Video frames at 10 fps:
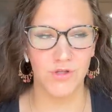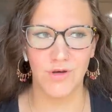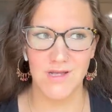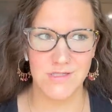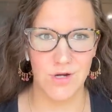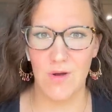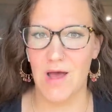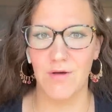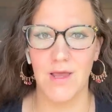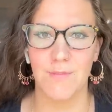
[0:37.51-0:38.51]
You guys know
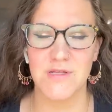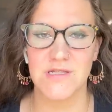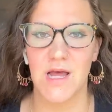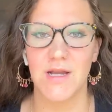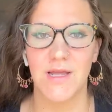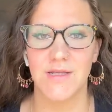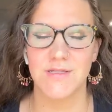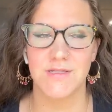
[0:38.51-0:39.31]
how Amazon is.